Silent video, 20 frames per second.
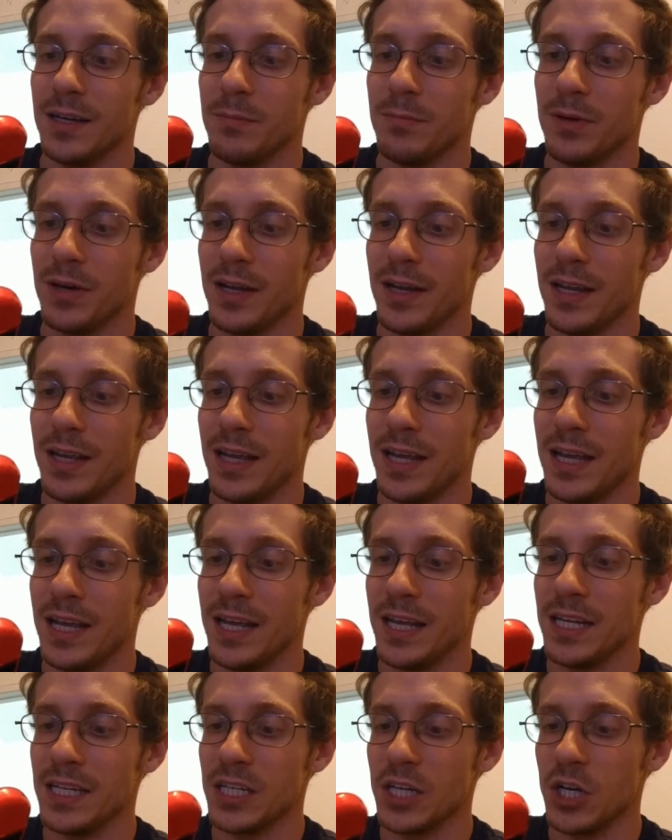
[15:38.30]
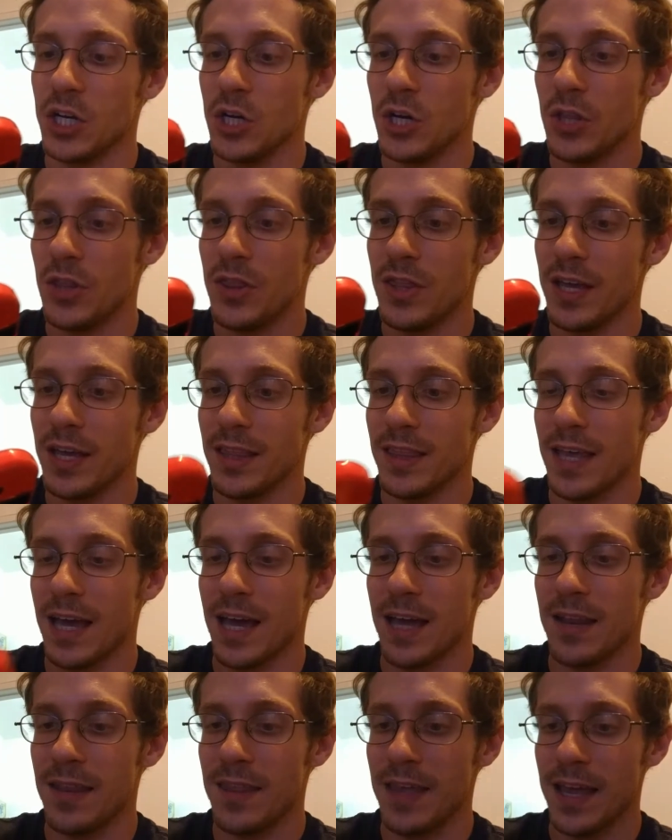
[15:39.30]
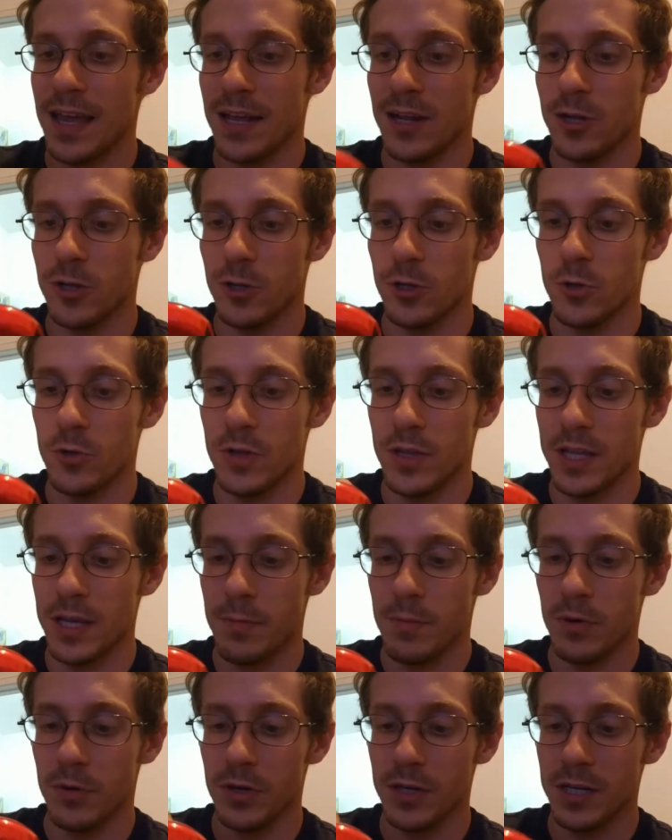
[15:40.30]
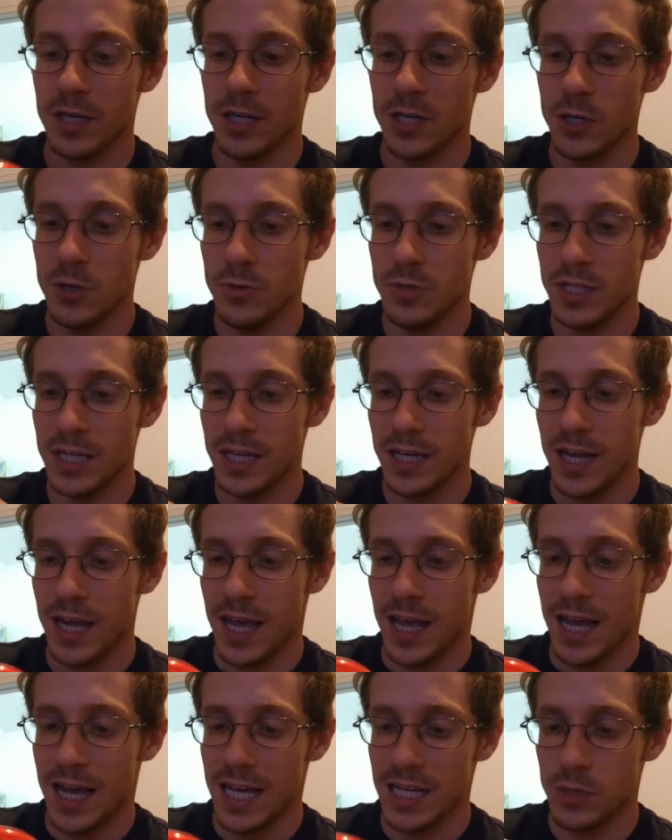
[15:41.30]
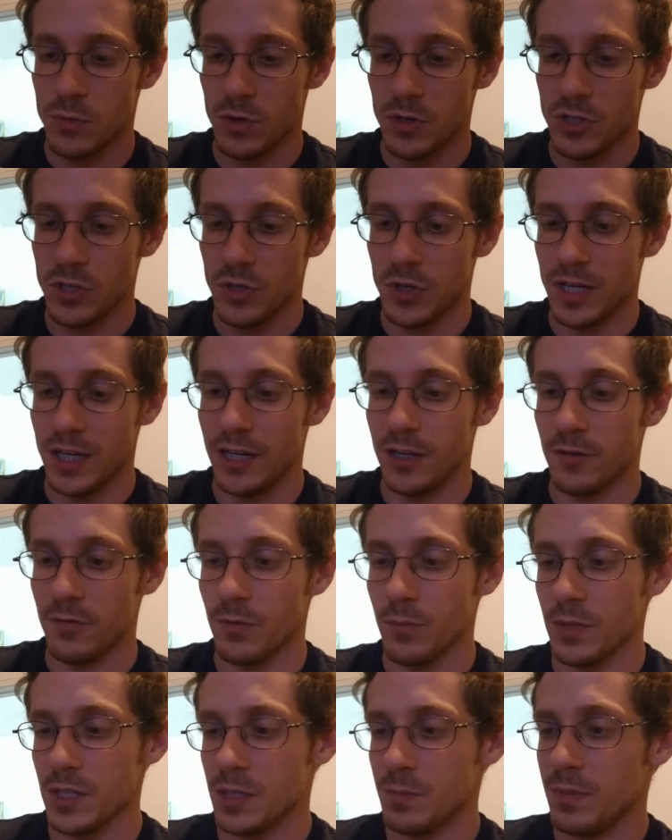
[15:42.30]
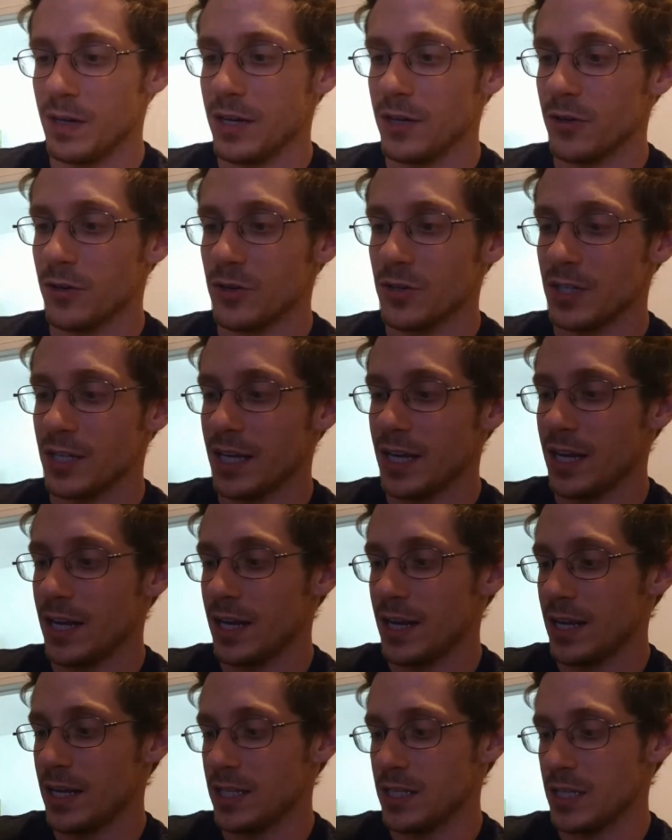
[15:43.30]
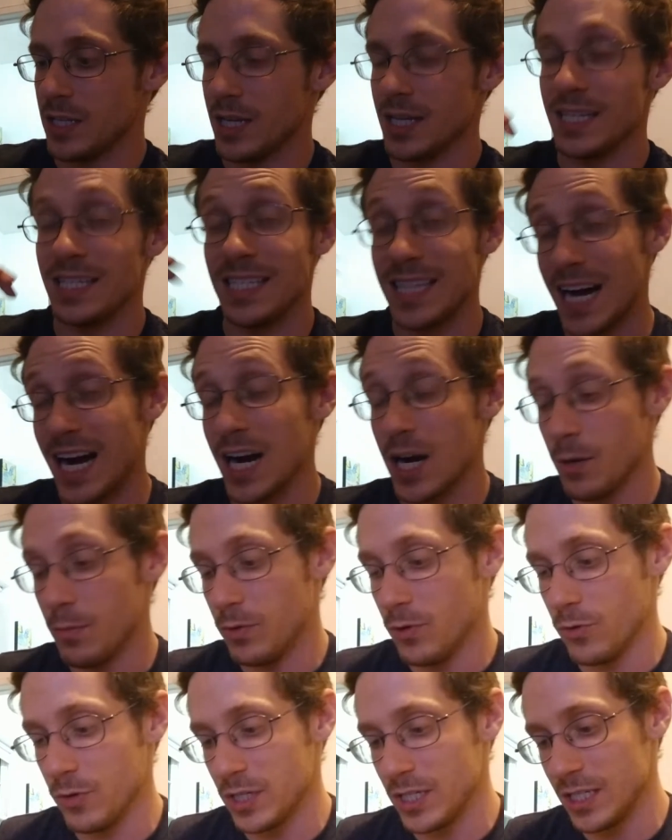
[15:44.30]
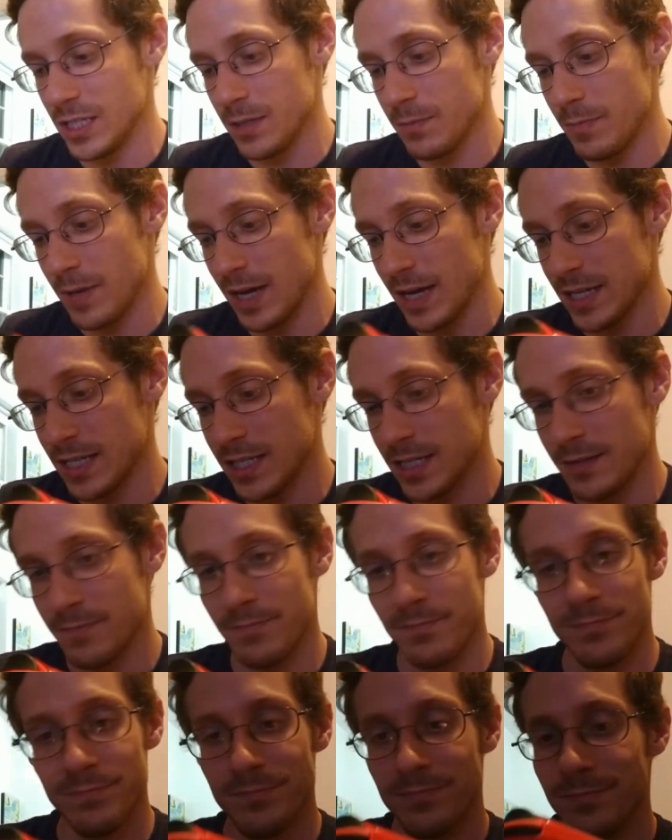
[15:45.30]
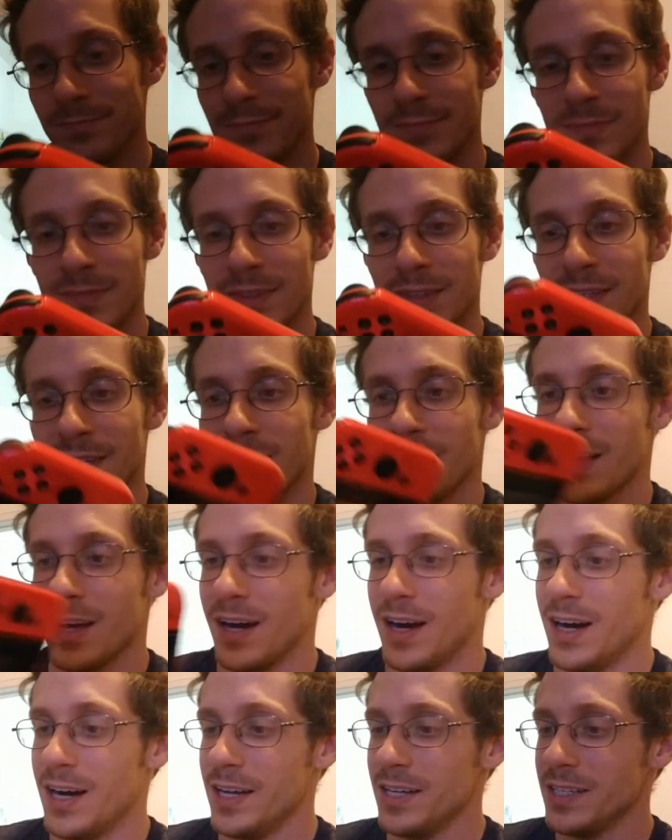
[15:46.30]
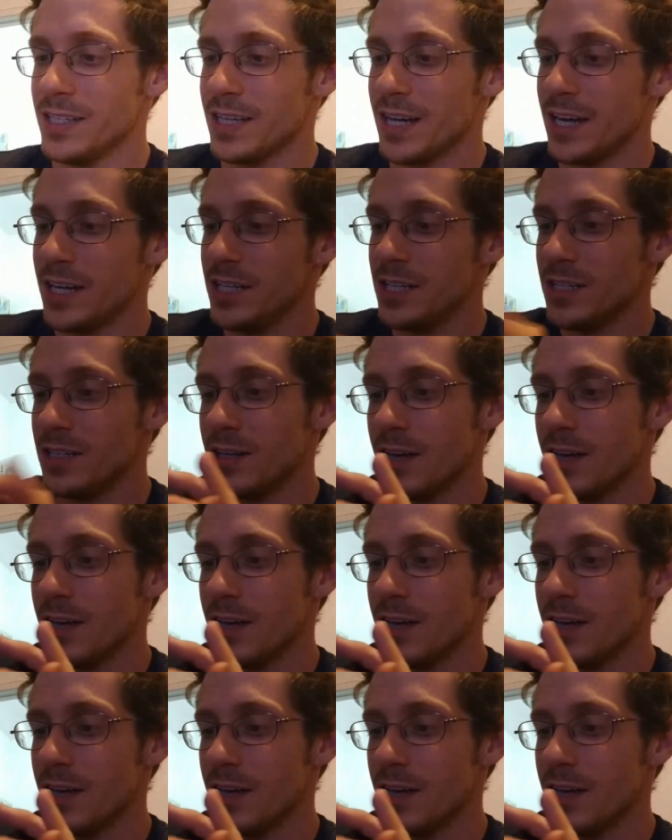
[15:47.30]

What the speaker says: but it is a good thing that they included the ability to use it, as well as you can hear from the speakers. It is dockable, which is the best. Cons, I